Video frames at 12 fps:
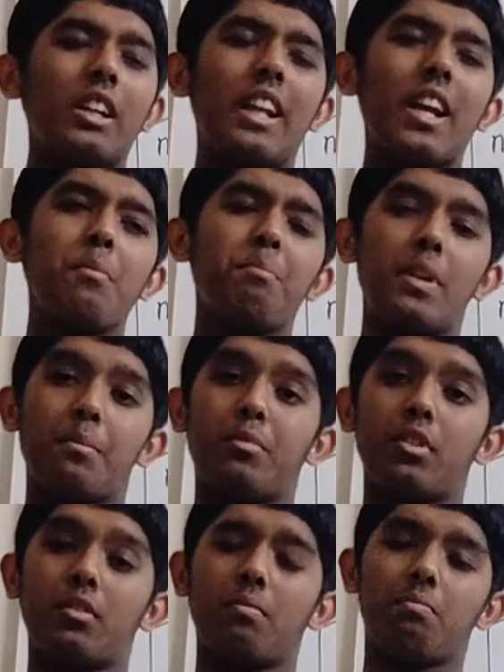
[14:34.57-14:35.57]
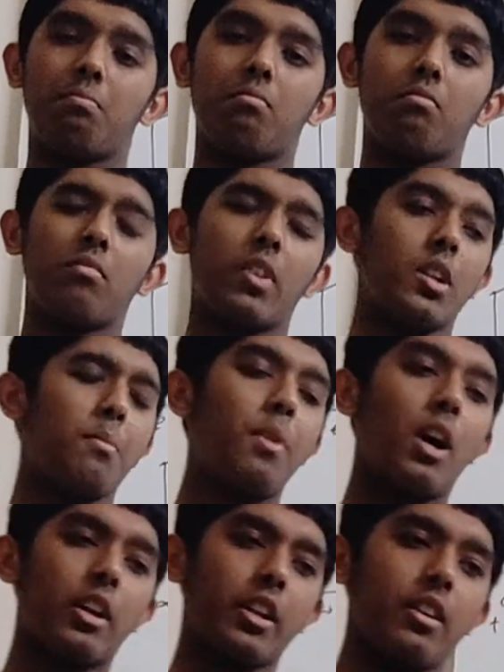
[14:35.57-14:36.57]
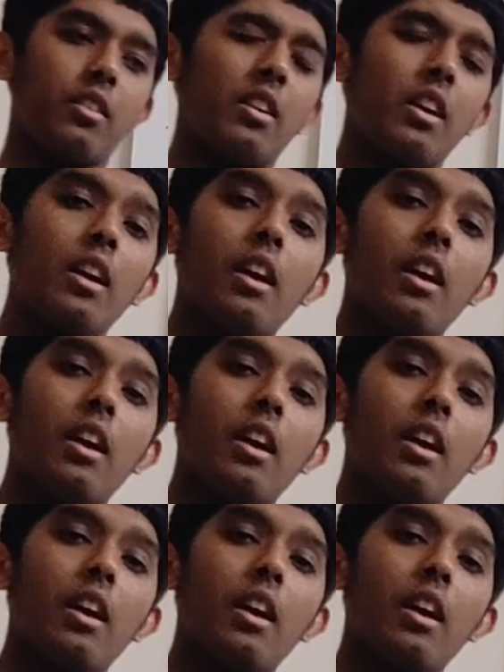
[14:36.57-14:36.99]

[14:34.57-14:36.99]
10 people in a party